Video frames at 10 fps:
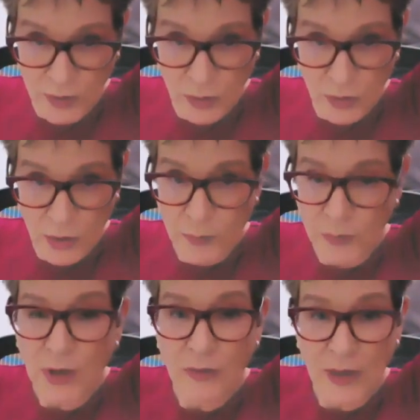there.
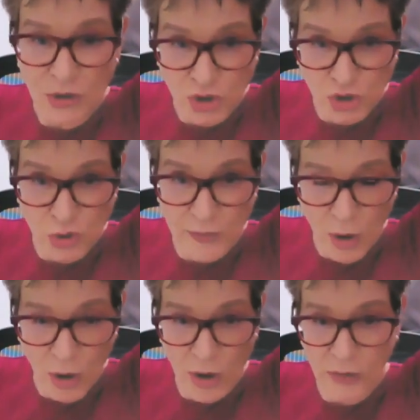They just do
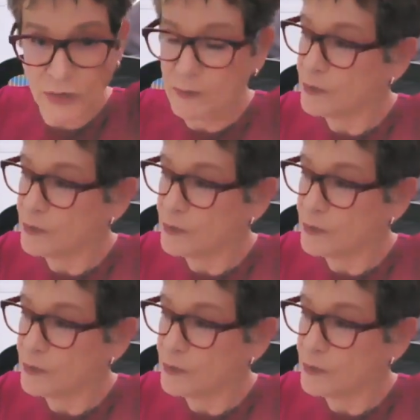the art.